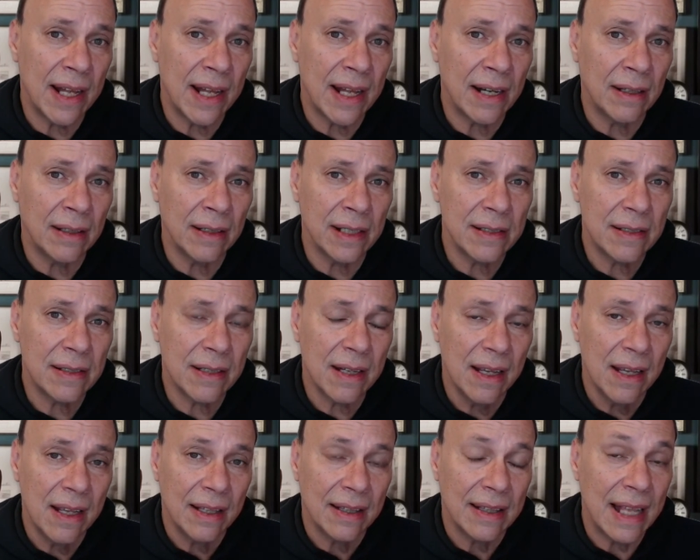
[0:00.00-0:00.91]
analyst.
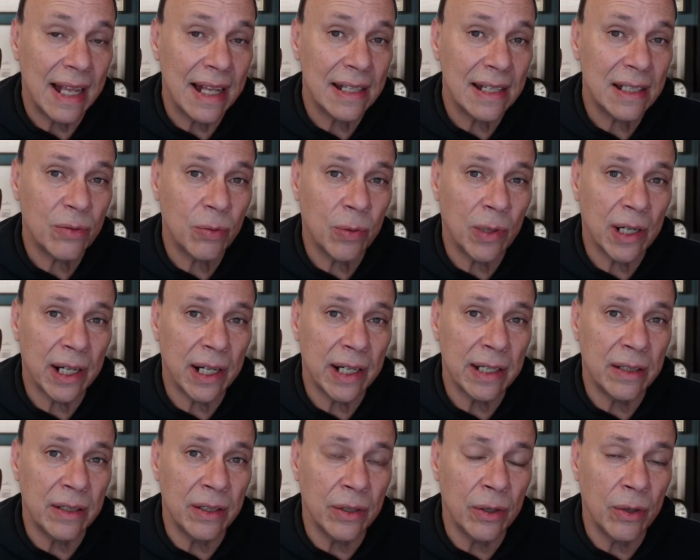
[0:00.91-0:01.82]
That's what I
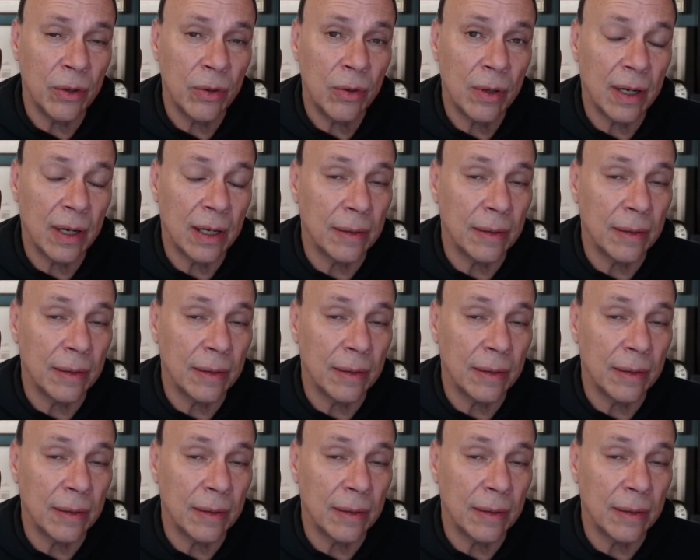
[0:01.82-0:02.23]
do.